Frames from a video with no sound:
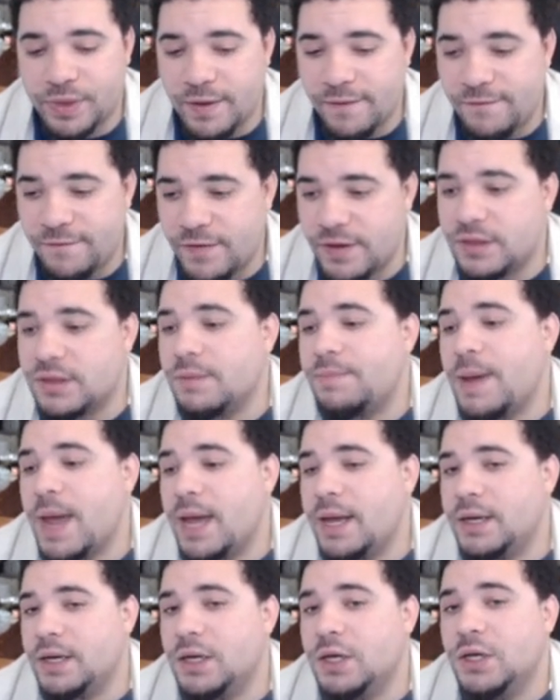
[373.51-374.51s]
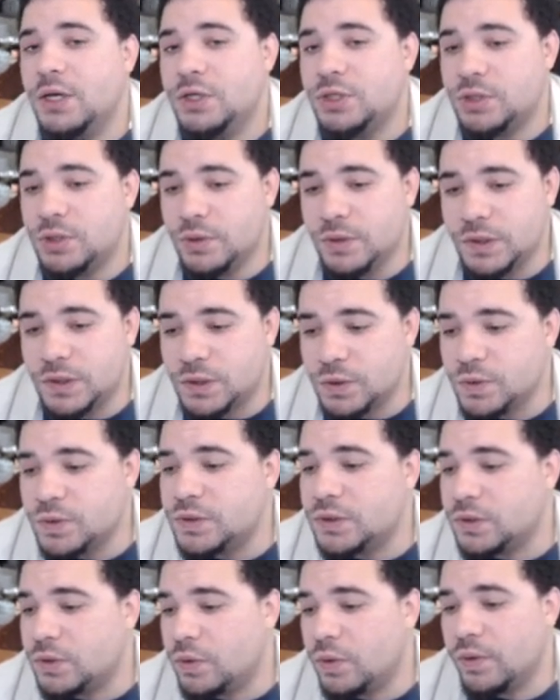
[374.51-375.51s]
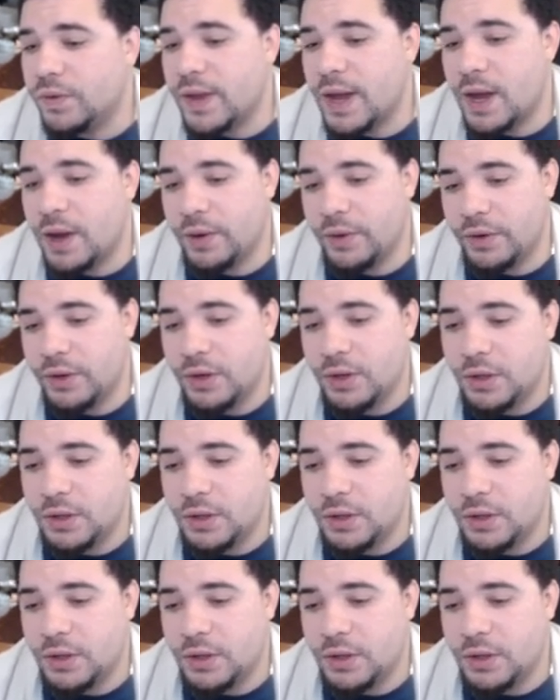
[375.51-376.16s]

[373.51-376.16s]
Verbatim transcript: the fifth append to reduce the cooldown